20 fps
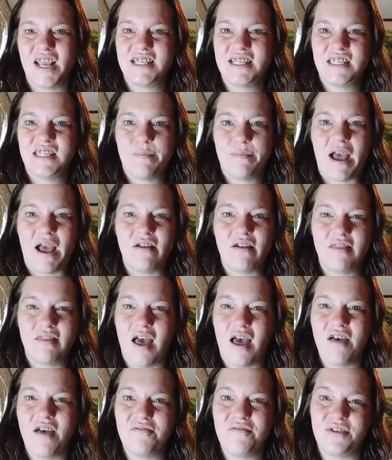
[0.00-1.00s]
It's about
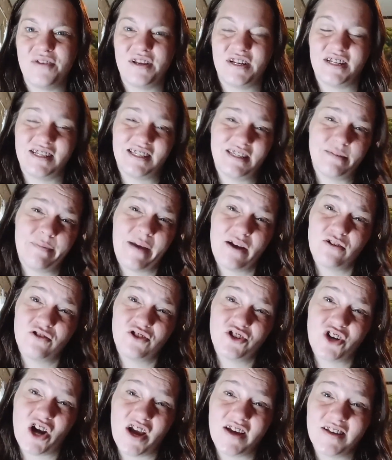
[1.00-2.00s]
love and it's about
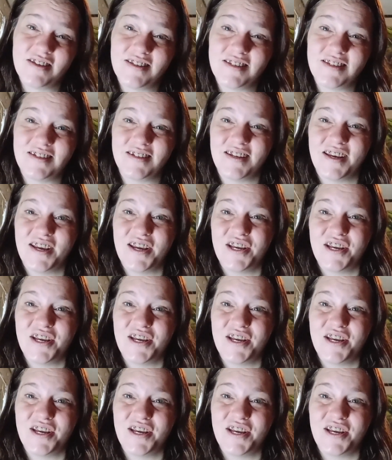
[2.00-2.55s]
trust.